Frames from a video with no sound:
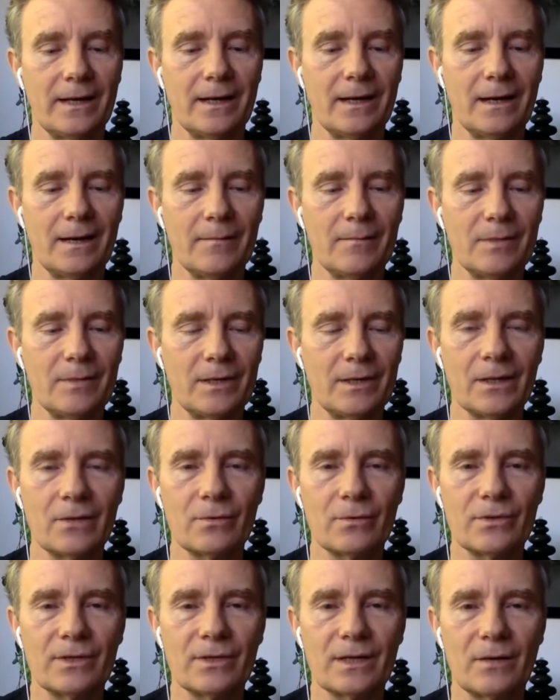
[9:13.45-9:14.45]

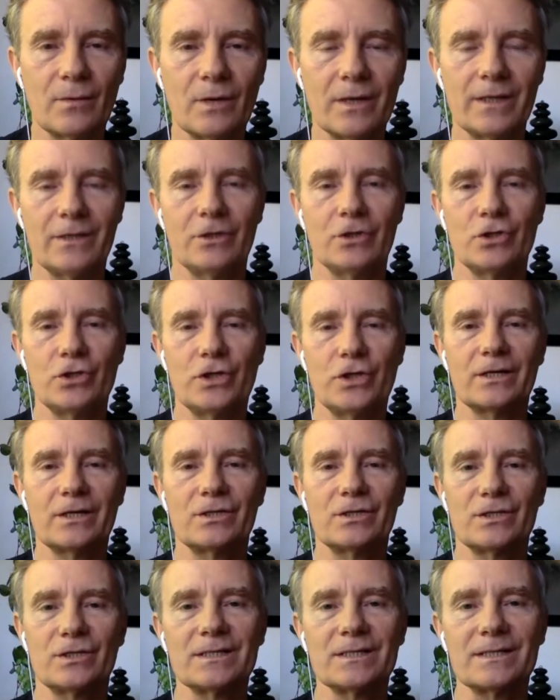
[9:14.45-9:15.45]
Another thing I want to interject
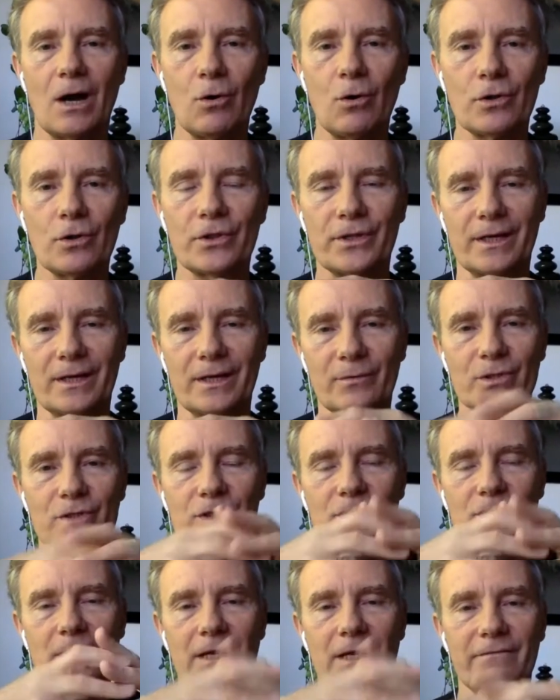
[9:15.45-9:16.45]
is this owl thing,
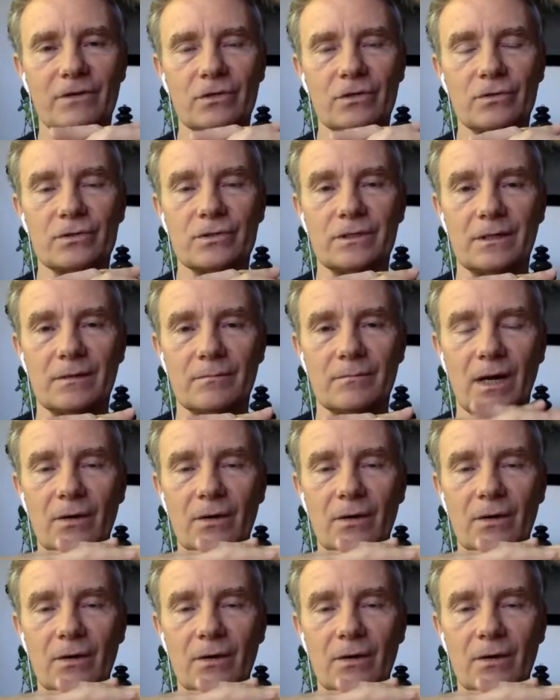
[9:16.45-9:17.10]
which is kind of interesting.